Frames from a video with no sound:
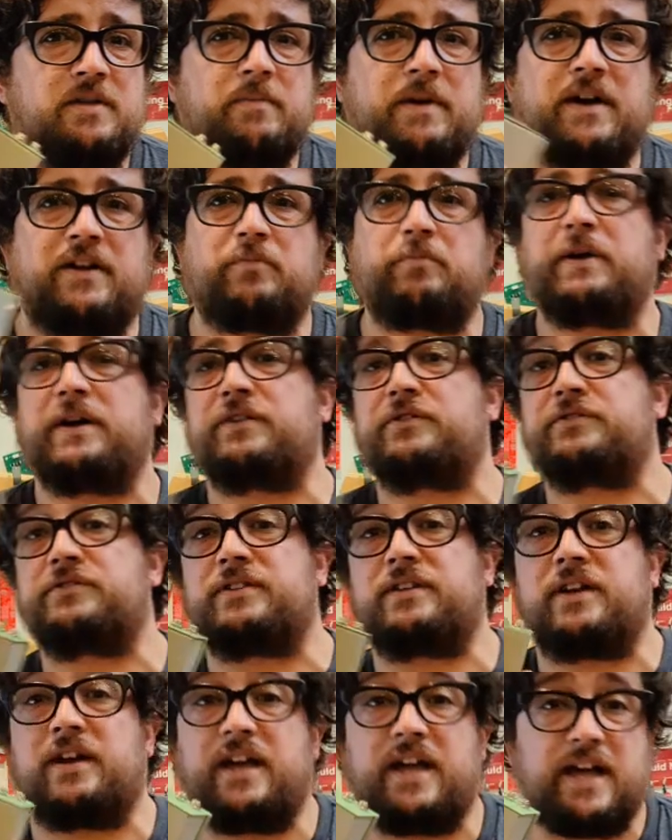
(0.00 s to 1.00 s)
them out of pedals
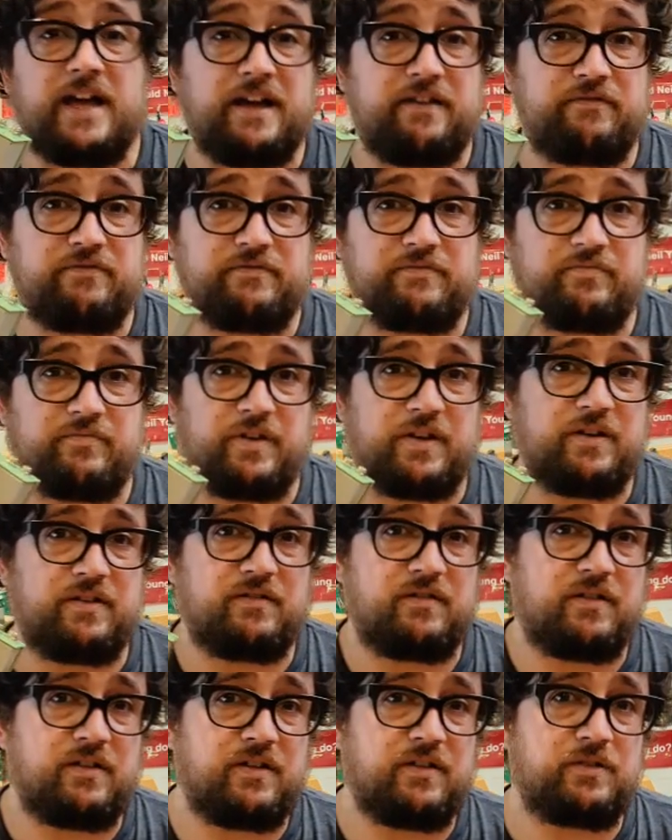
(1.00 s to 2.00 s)
that I have that
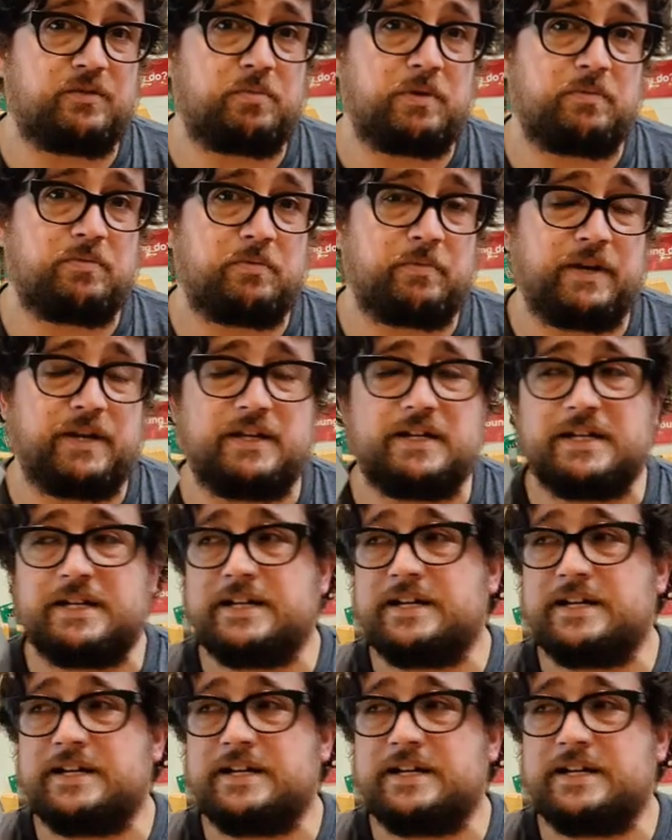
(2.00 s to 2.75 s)
other people made.